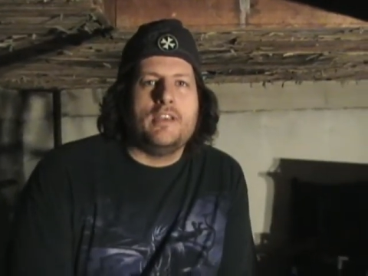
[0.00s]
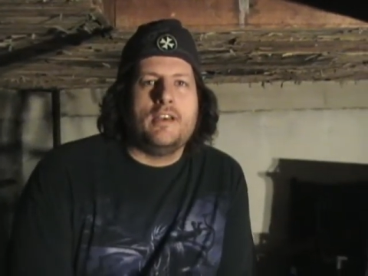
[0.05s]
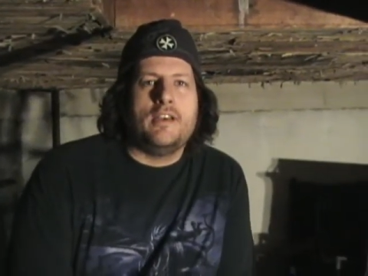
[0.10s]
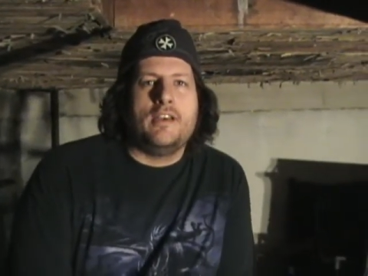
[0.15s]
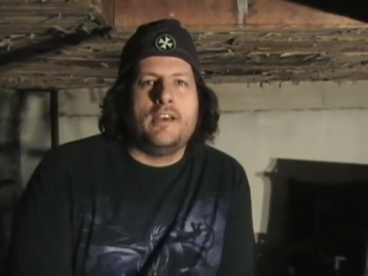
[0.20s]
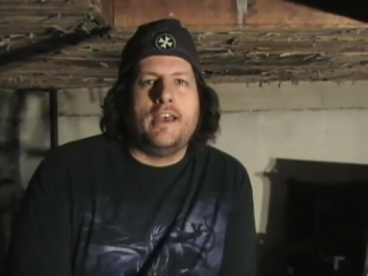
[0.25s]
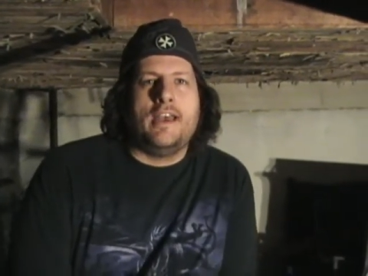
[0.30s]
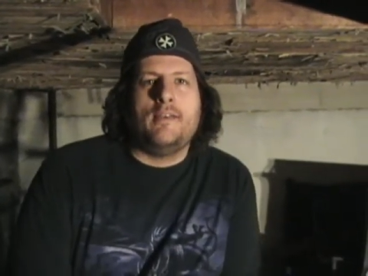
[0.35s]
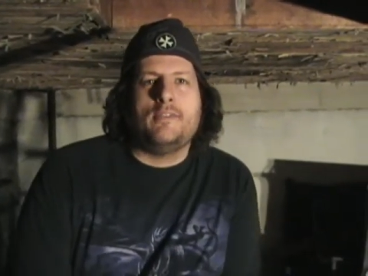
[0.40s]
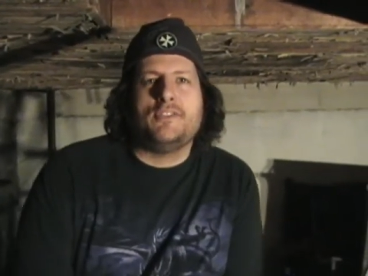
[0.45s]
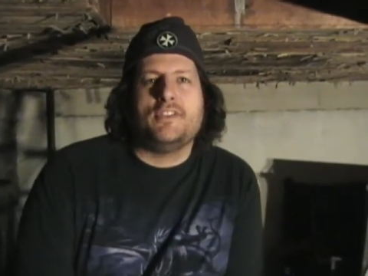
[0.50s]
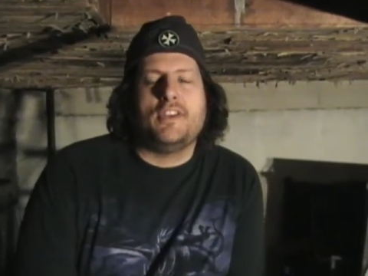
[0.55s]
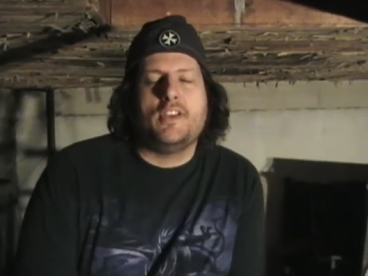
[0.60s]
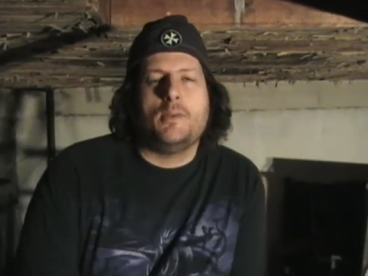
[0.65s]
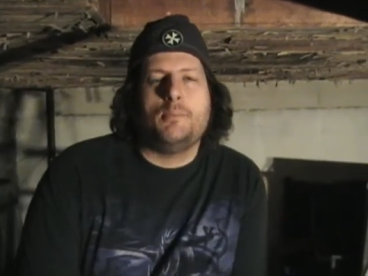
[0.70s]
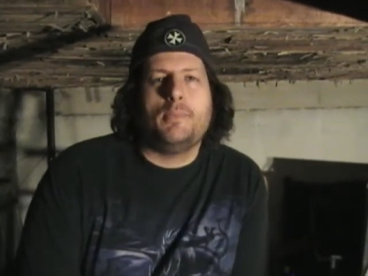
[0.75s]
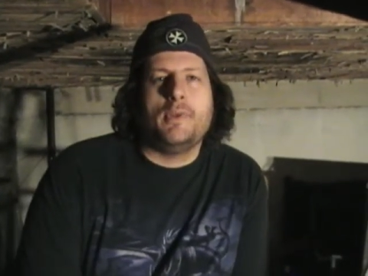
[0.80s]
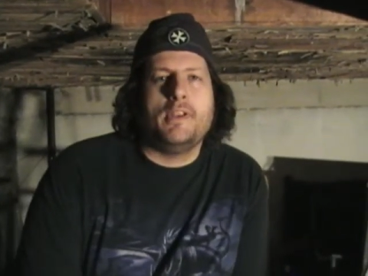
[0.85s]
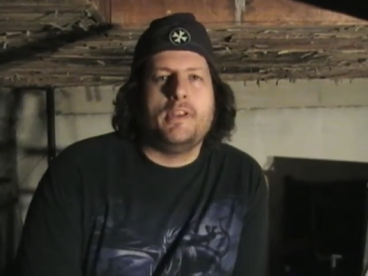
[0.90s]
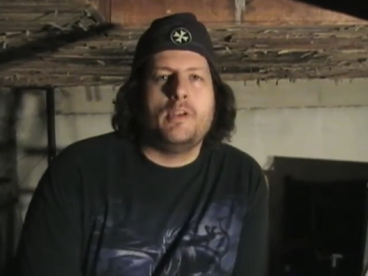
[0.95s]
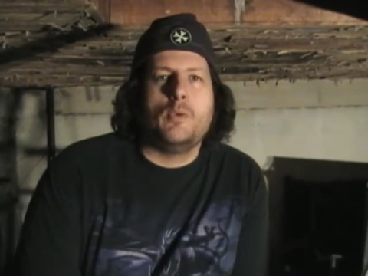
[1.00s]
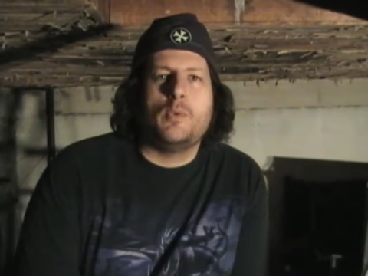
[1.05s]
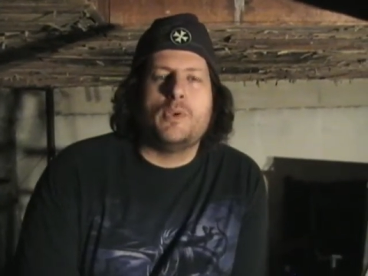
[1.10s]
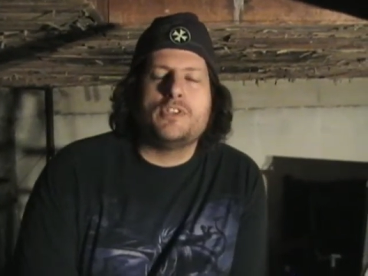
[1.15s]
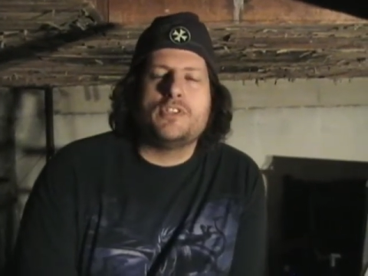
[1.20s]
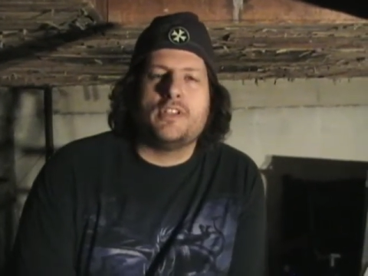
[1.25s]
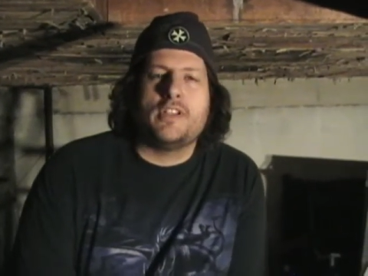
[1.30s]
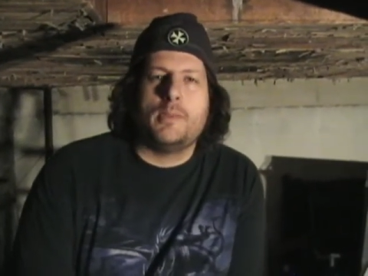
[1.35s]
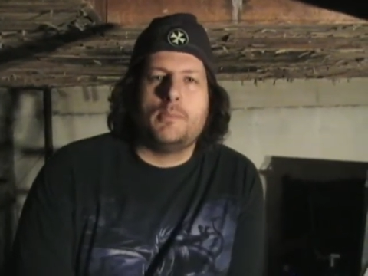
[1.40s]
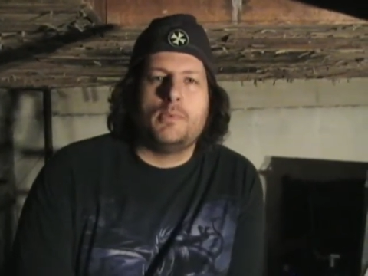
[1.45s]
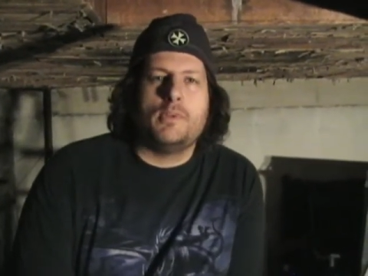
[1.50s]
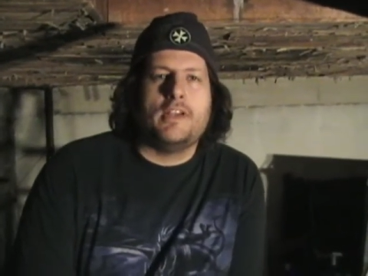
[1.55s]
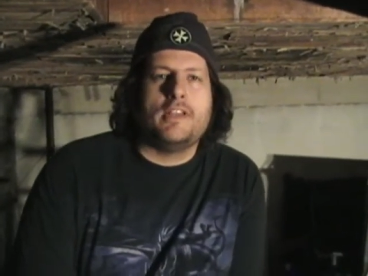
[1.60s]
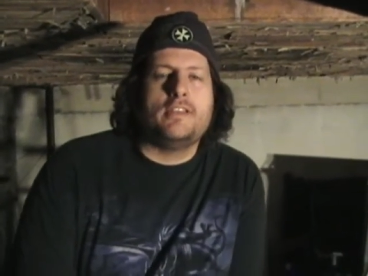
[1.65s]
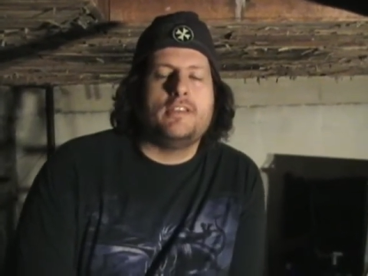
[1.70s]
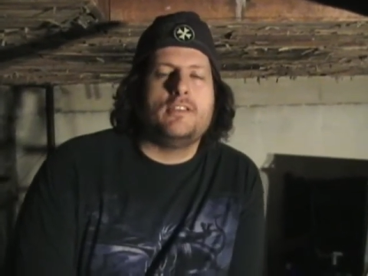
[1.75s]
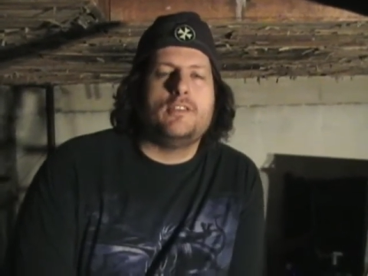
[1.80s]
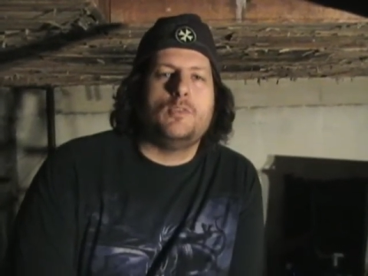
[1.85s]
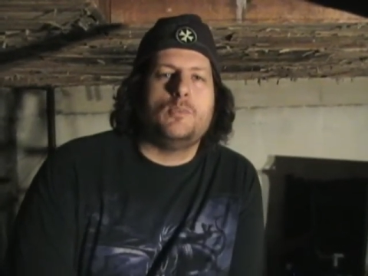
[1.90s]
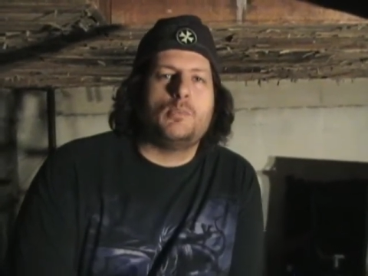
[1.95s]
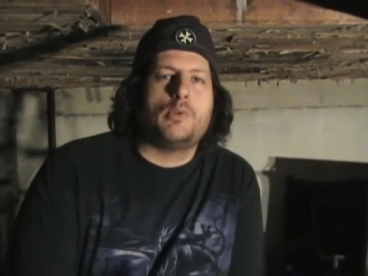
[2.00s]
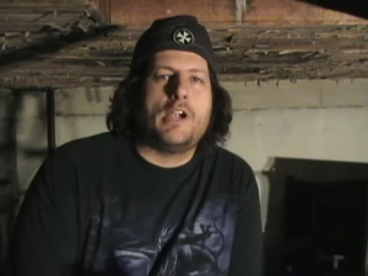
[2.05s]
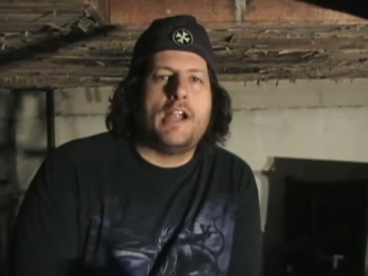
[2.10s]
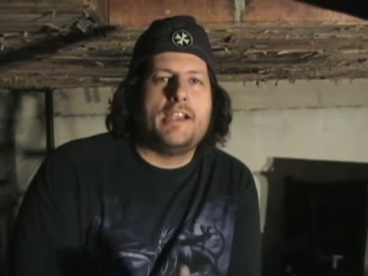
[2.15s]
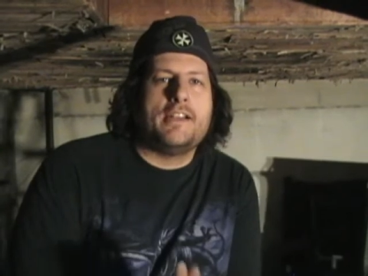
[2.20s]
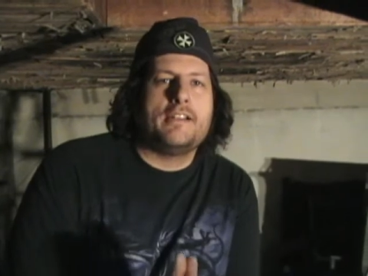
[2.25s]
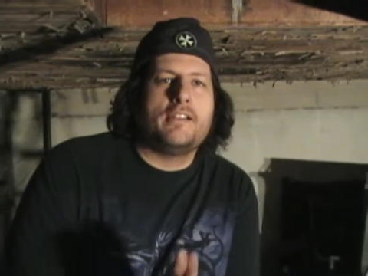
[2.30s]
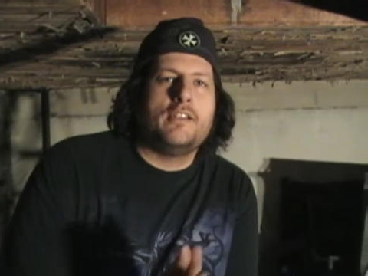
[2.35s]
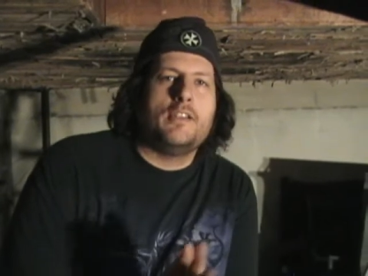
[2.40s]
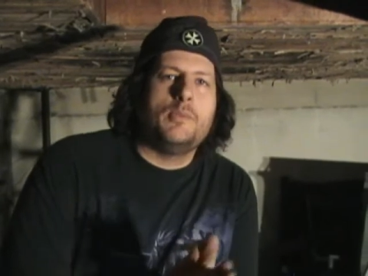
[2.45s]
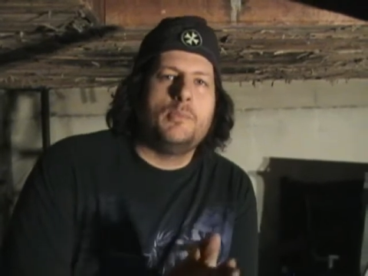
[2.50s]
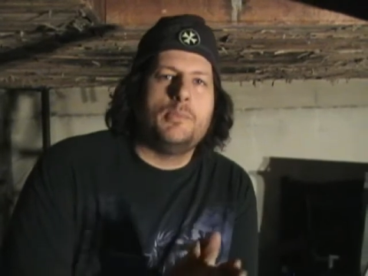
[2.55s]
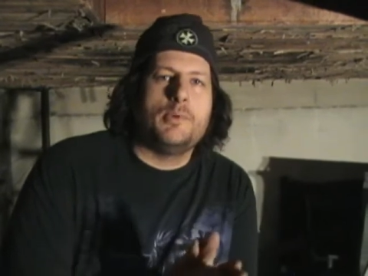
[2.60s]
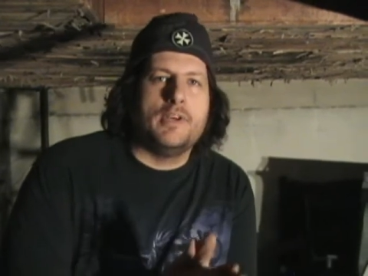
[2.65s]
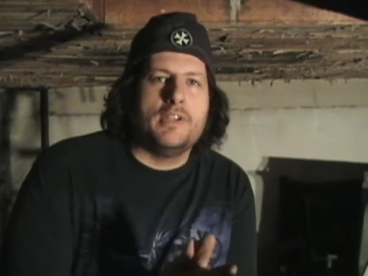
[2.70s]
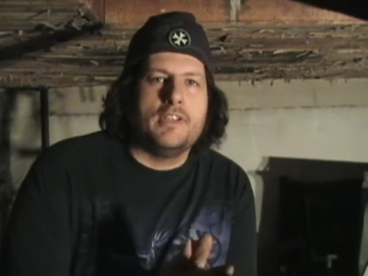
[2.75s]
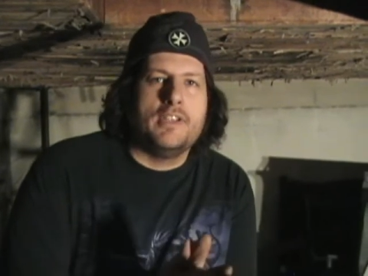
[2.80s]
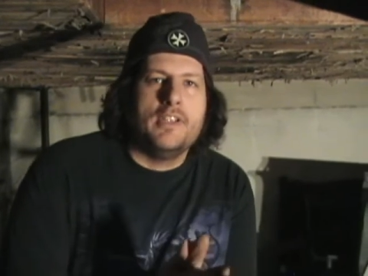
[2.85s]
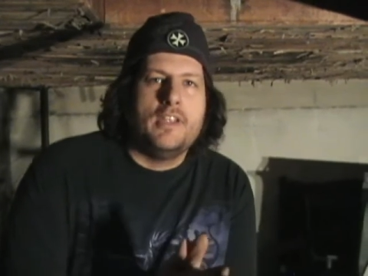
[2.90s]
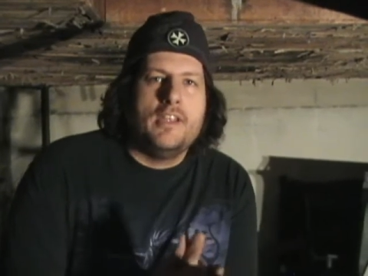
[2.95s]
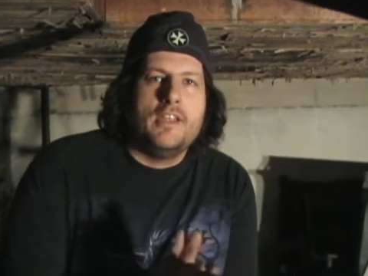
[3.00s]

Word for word: ha have set up and originally had planned to do practically, but